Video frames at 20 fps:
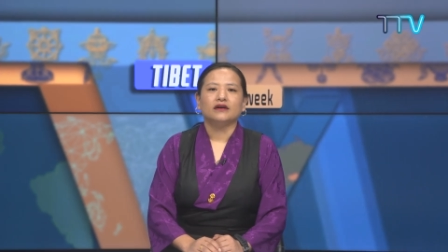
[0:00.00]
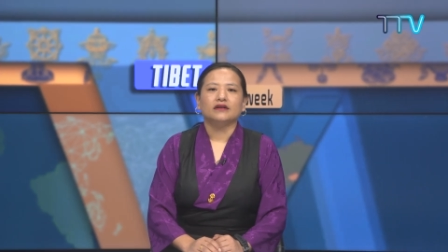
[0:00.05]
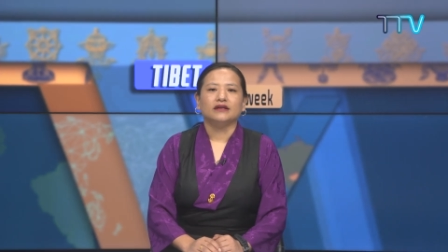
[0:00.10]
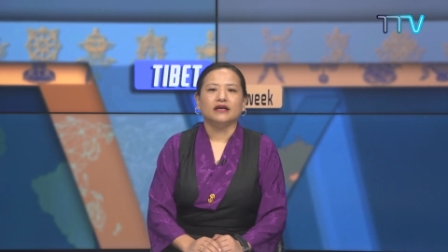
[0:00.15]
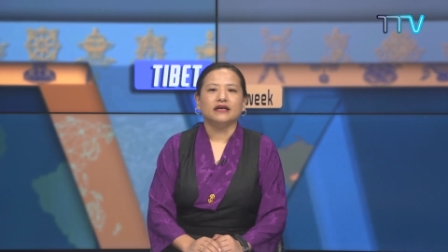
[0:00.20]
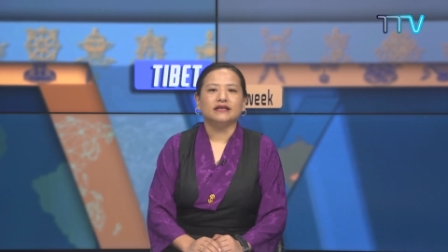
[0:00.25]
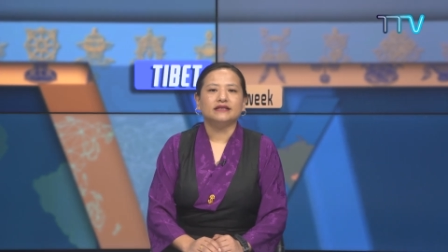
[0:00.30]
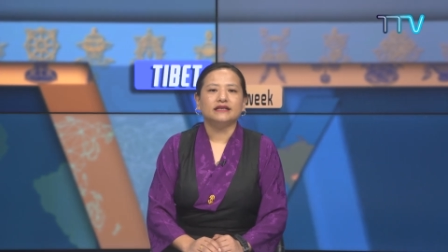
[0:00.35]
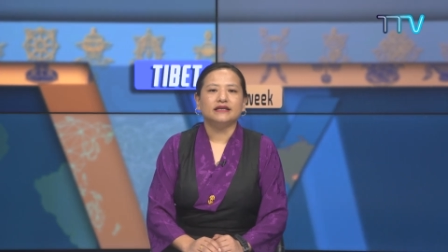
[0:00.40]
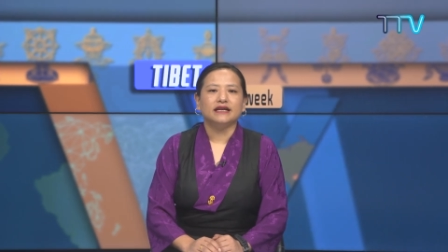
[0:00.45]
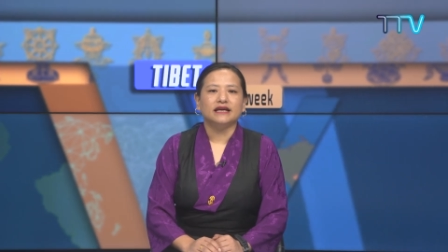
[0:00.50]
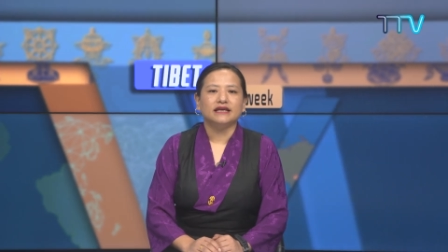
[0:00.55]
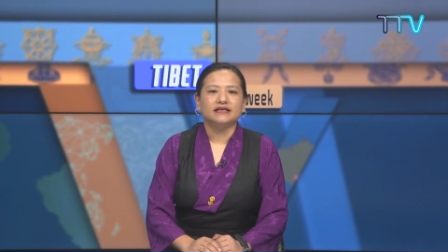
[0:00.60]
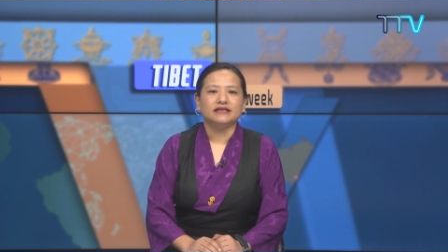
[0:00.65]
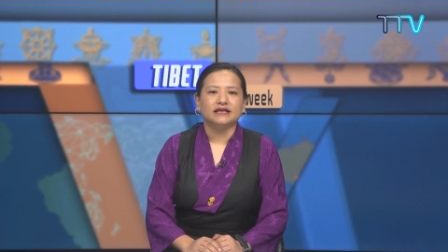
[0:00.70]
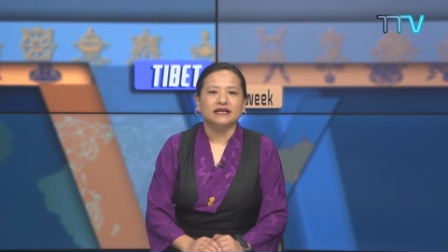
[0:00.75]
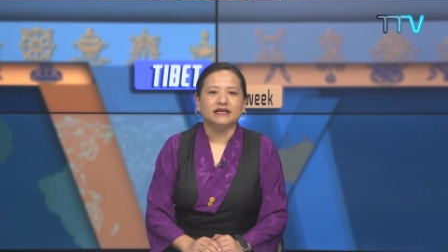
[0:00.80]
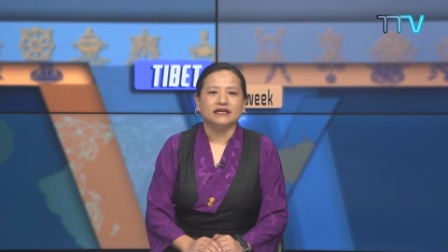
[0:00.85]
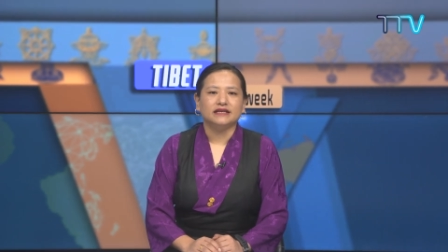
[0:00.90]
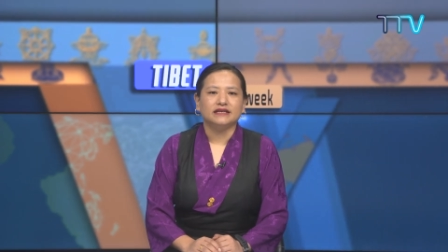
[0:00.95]
Tenzin
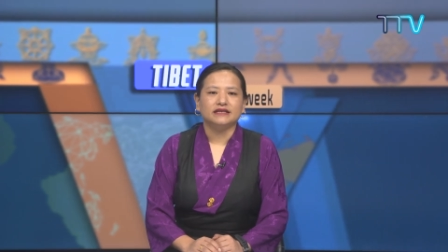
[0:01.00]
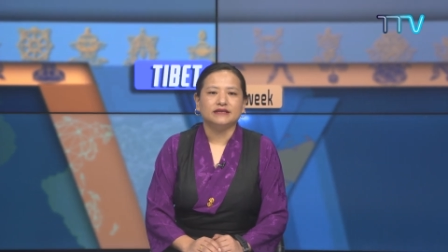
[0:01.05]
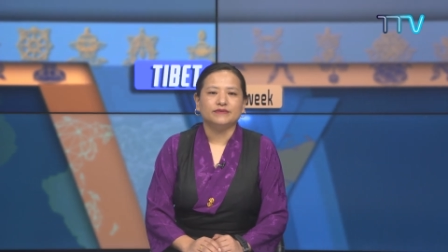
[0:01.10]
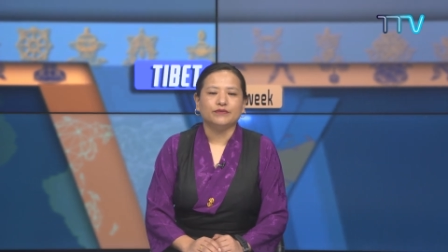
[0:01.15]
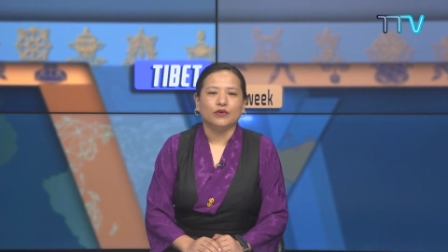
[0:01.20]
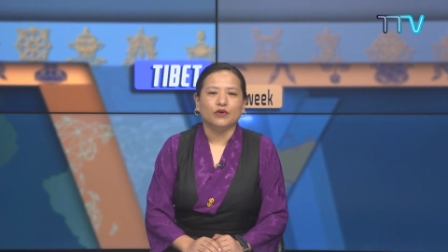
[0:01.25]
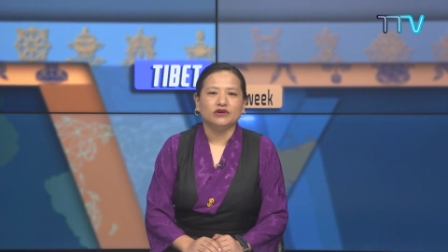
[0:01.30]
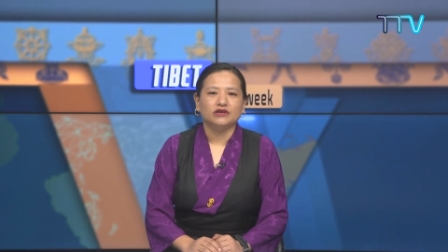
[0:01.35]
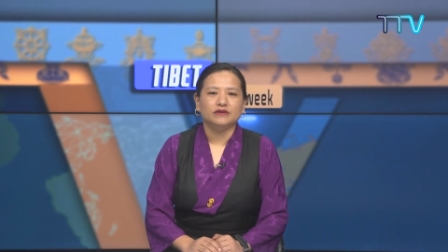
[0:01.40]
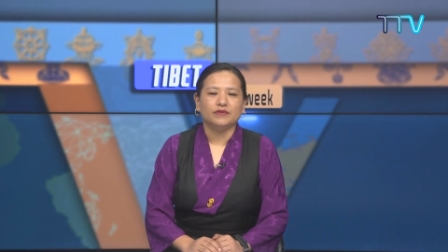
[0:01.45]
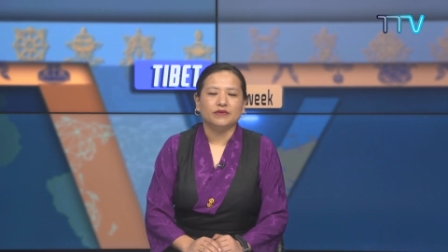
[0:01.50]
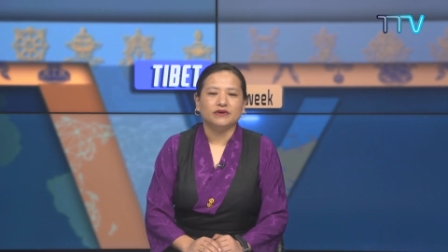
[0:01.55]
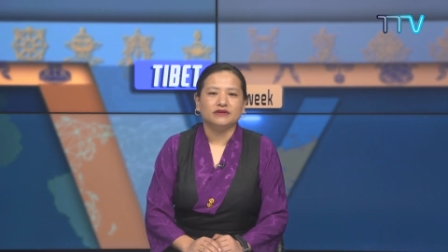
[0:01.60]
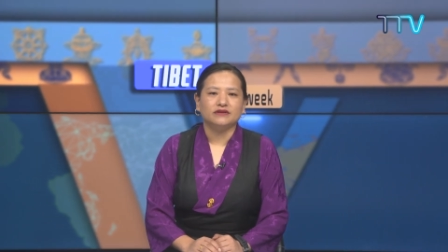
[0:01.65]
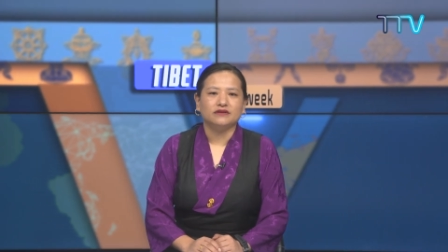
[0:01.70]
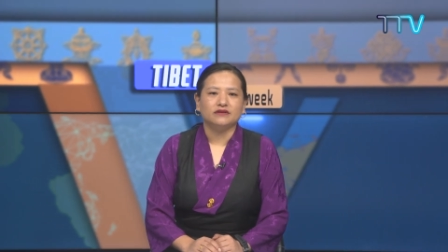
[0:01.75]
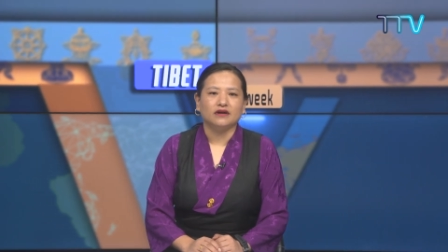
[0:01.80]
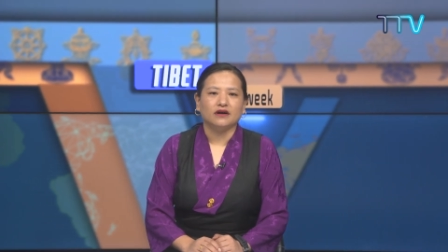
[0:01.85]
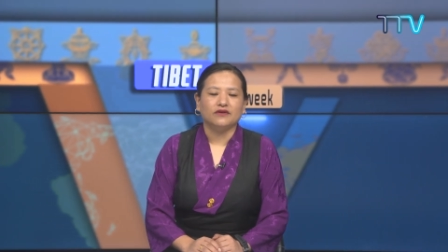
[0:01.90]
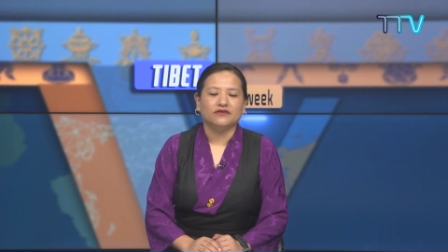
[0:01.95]
Lekshe, the
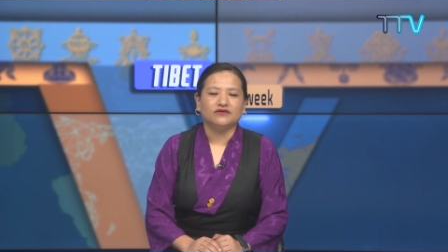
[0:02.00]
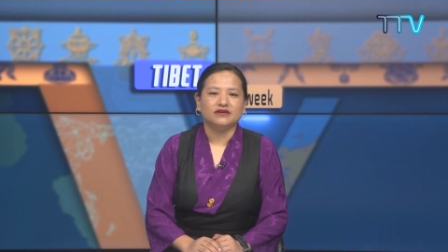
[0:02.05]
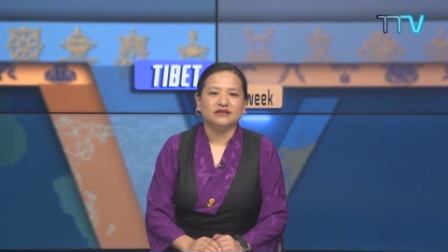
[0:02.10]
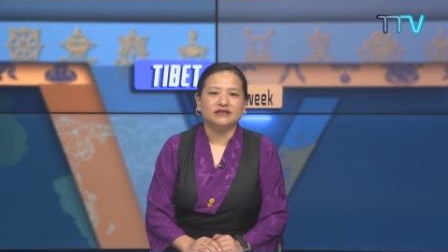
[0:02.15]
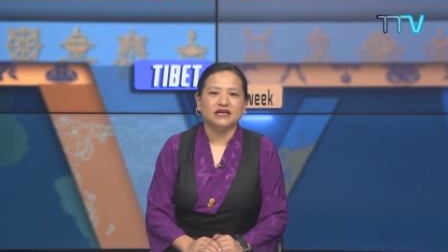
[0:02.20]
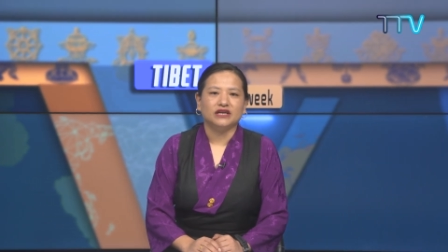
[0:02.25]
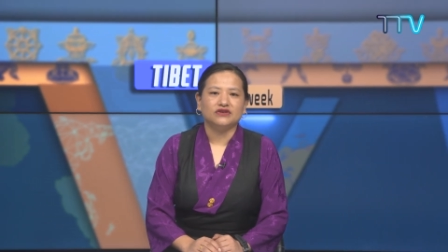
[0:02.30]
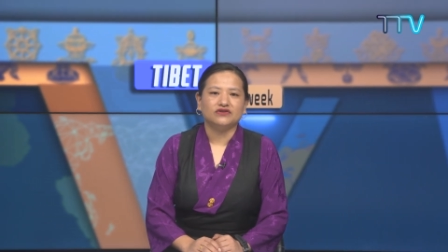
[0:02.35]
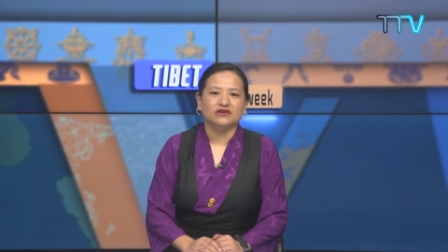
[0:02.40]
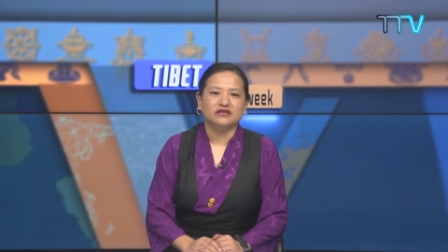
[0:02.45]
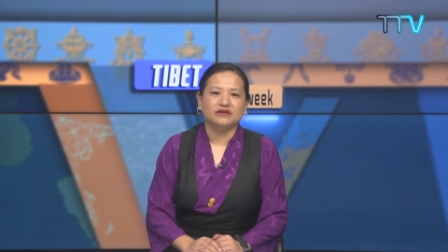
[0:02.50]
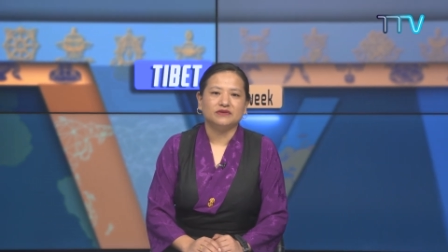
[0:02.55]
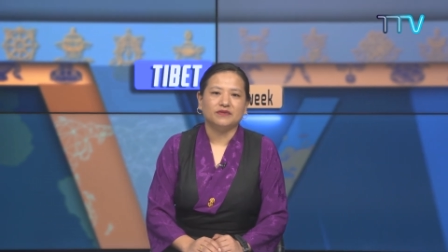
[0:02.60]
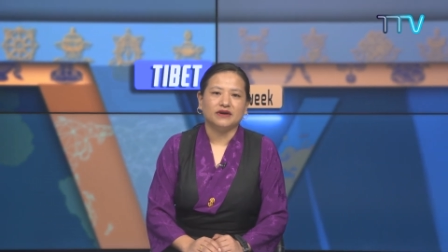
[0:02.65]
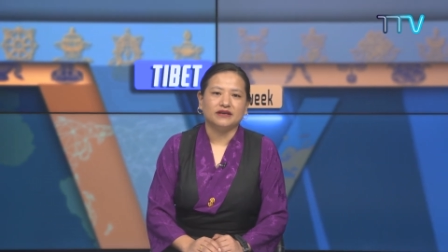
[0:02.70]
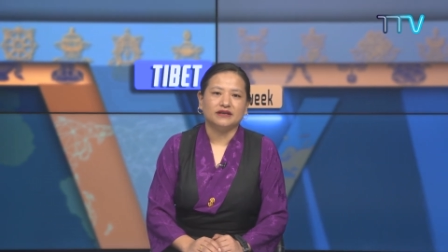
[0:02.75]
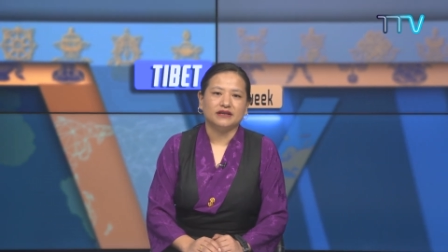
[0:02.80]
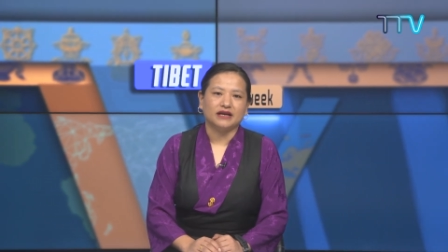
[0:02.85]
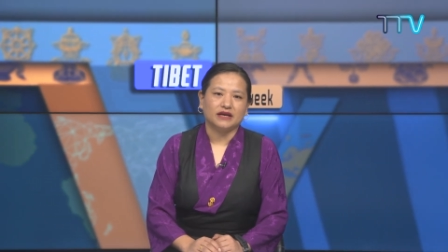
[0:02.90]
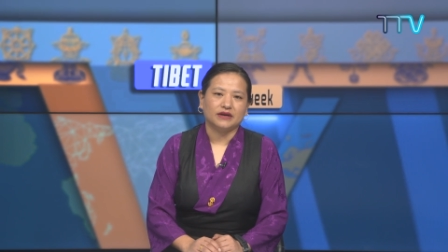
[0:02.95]
spokesperson of the Central
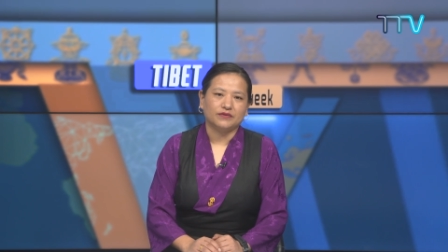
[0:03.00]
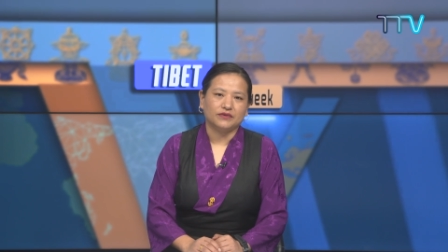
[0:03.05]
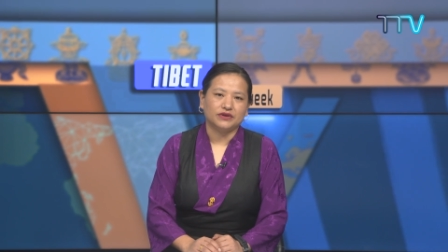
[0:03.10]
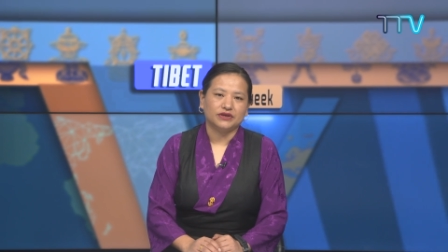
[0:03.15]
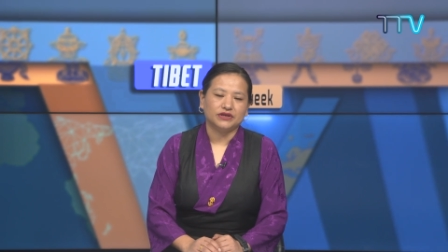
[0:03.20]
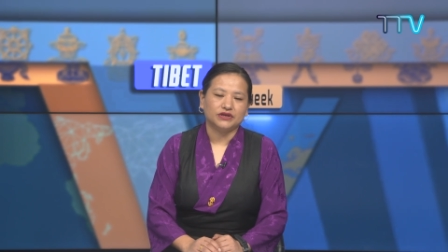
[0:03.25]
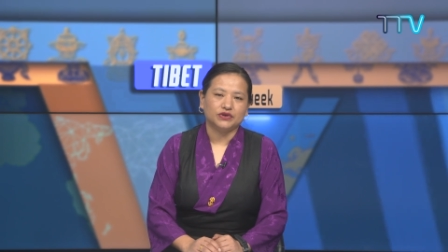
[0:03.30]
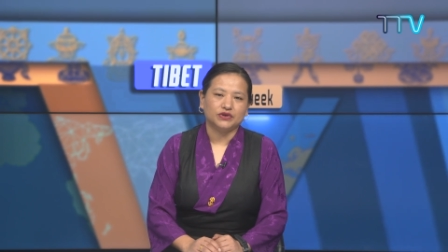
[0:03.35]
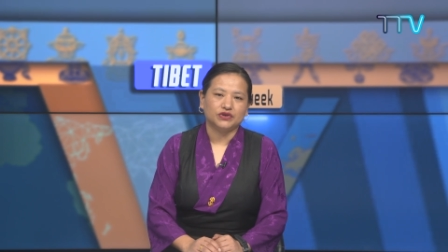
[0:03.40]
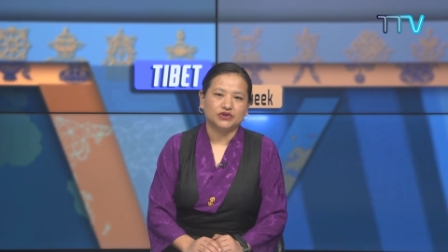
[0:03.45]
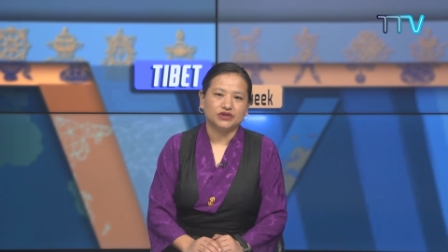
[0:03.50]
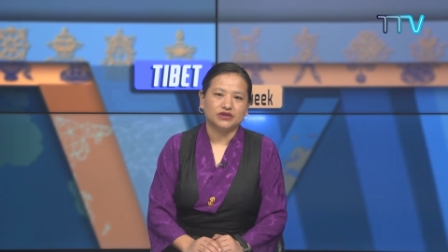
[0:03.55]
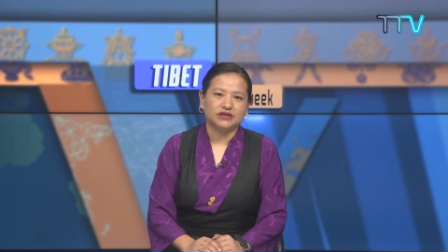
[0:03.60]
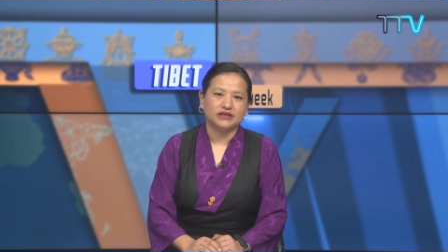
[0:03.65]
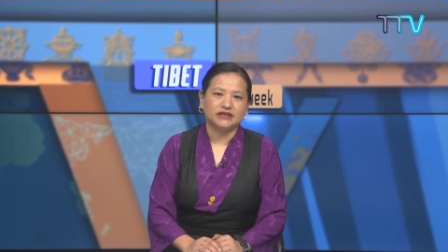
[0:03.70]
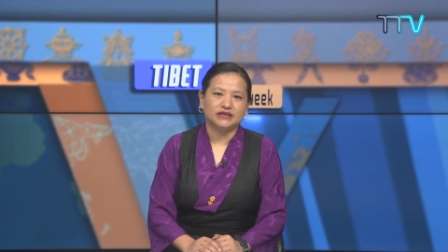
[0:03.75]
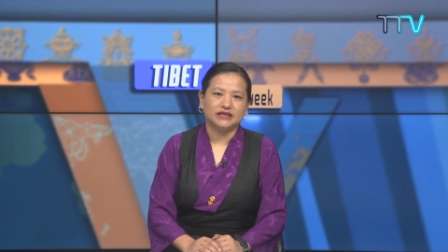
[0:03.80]
Tibetan Administration,